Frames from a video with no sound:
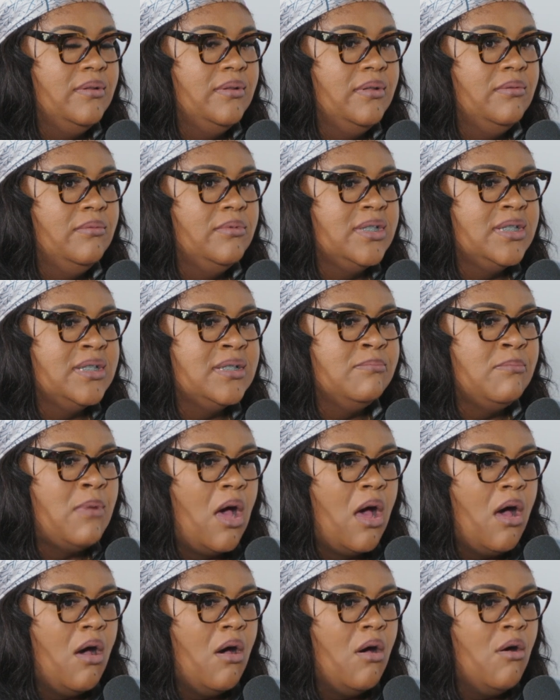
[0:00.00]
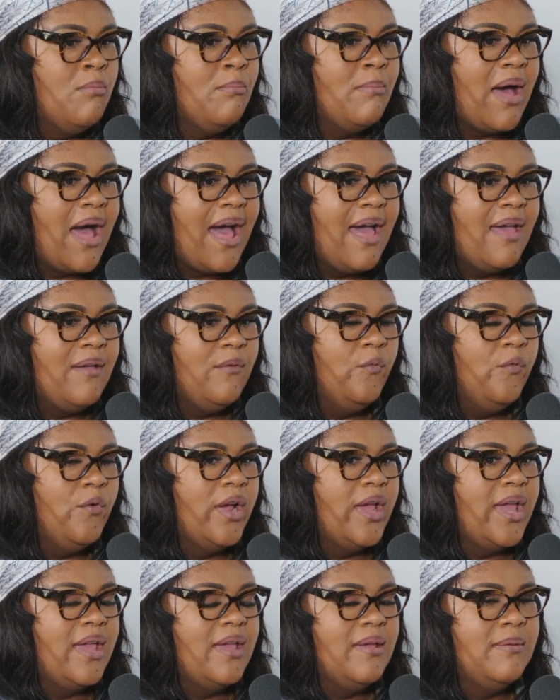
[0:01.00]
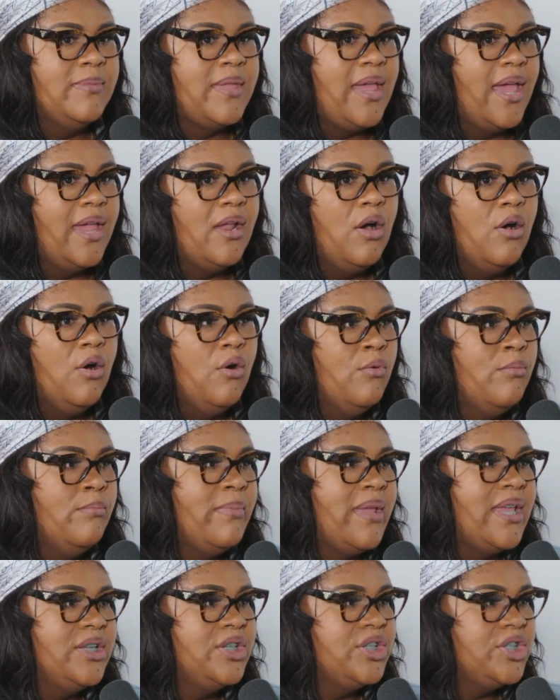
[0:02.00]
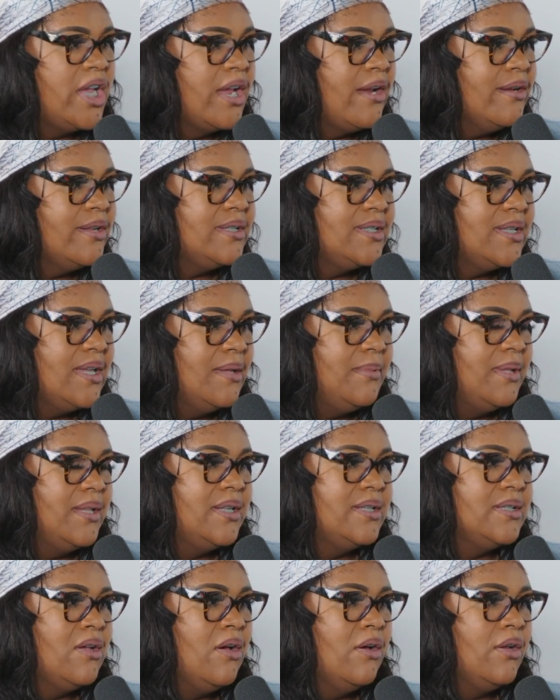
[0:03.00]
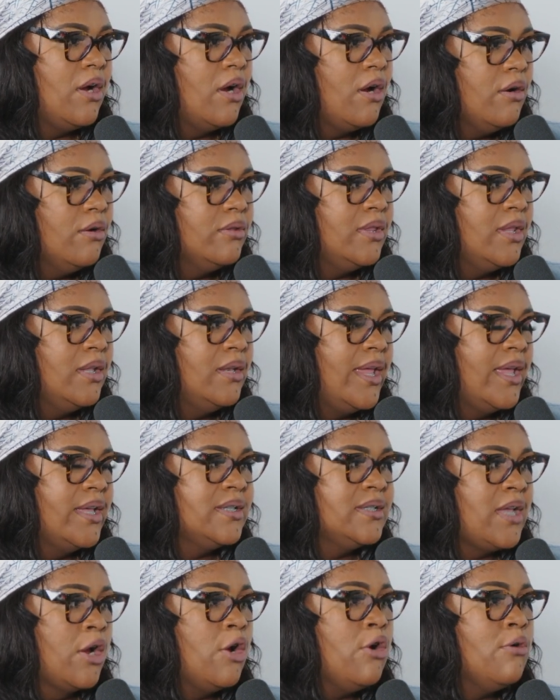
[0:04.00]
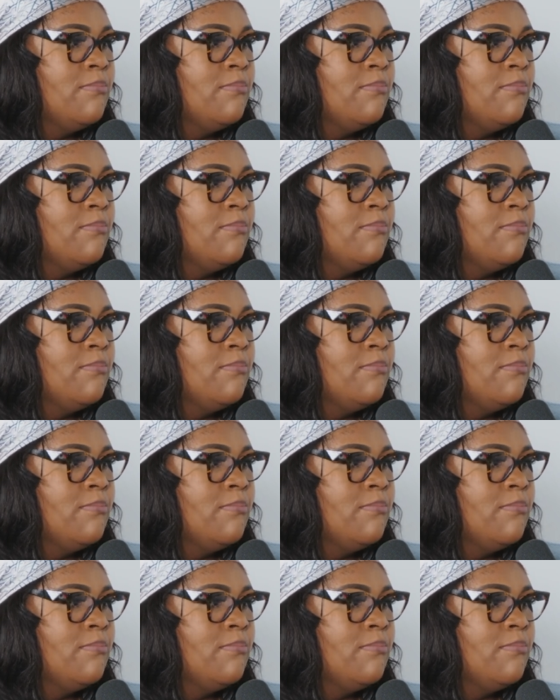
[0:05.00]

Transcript: small mind frame that, me sharing something is going to hurt